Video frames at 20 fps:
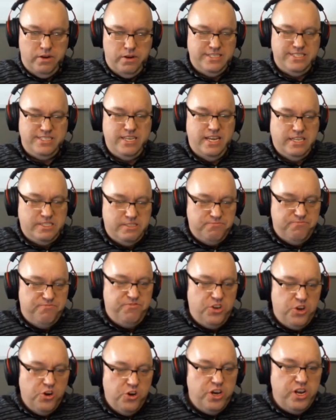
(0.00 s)
It's it's
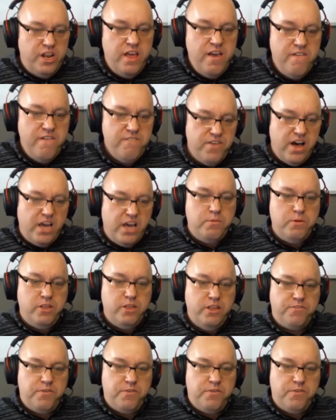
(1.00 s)
good, valuable